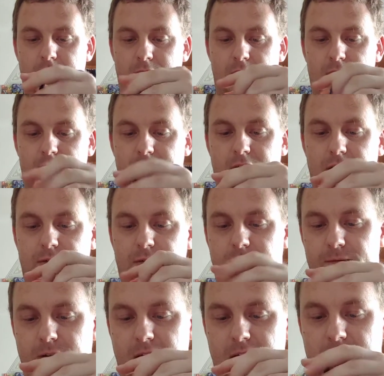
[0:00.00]
So
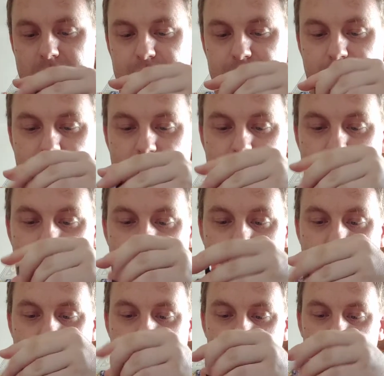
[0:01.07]
it is very, very,
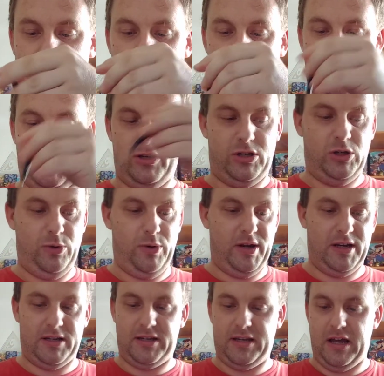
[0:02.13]
very much do it
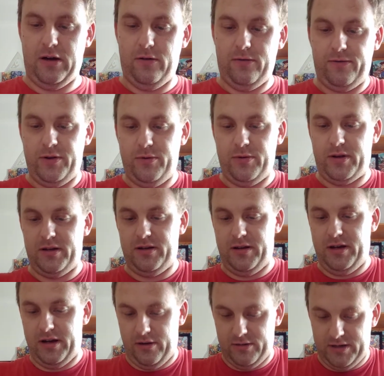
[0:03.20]
yourself. You can,
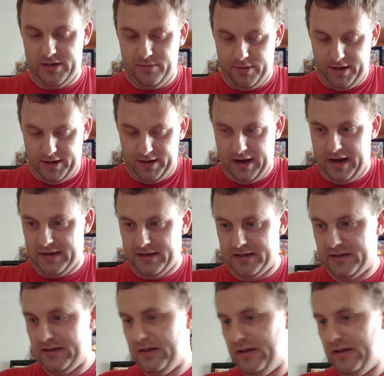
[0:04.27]
you know, simply get